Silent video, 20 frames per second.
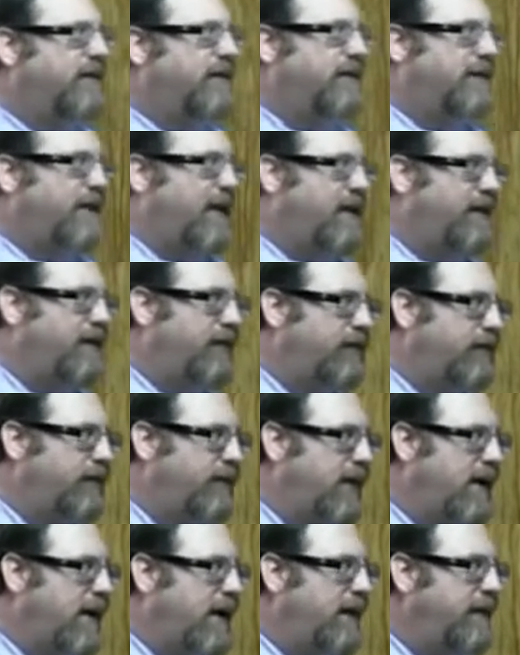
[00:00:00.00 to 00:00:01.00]
is
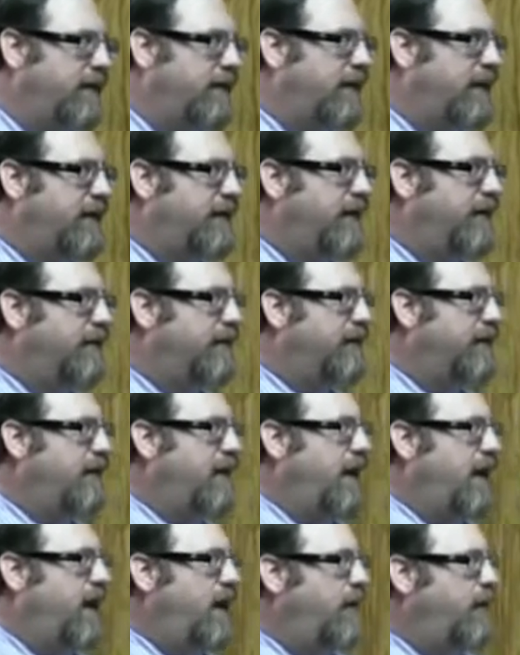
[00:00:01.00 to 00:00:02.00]
satisfied that there's an
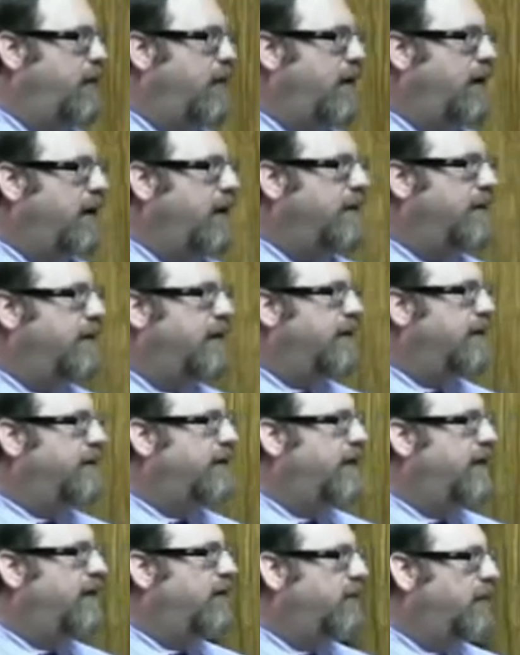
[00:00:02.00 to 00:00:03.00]
error in the
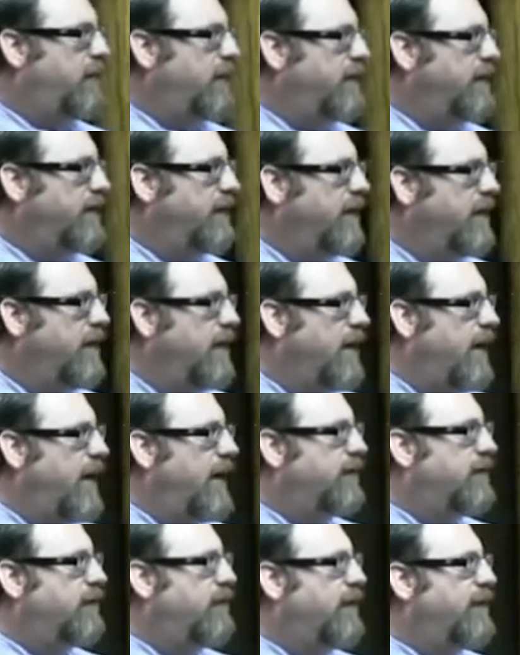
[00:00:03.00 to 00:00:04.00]
assessment
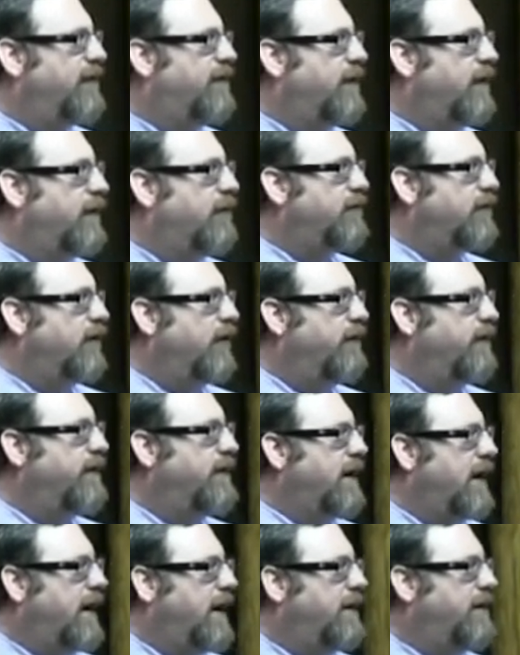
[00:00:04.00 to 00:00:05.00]
as a result of
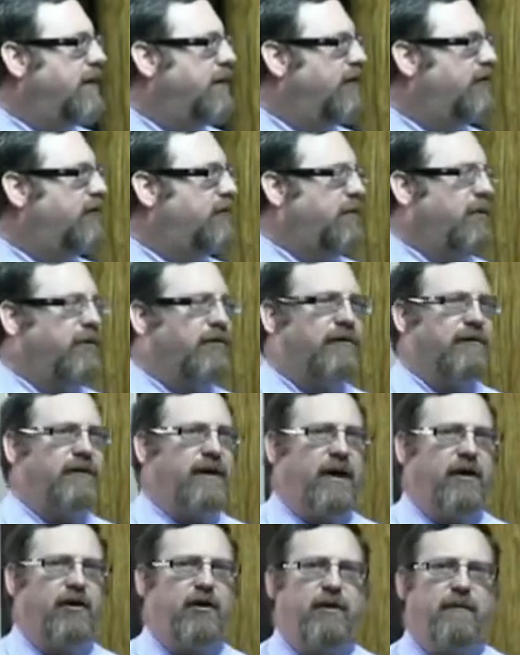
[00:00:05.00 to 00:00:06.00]
an undisputed
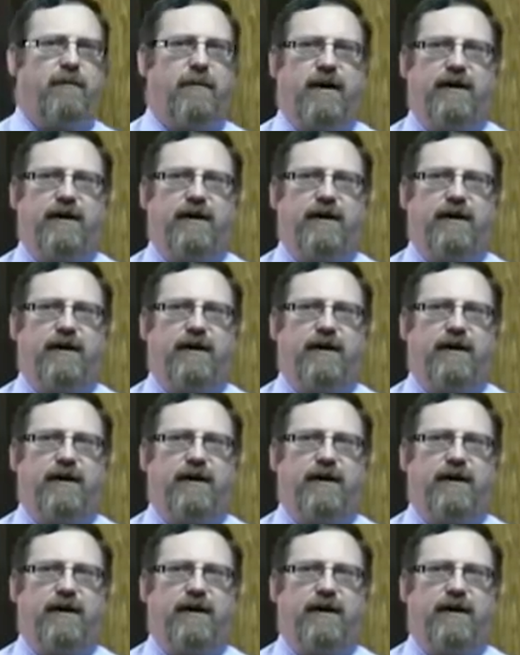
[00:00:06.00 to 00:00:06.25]
error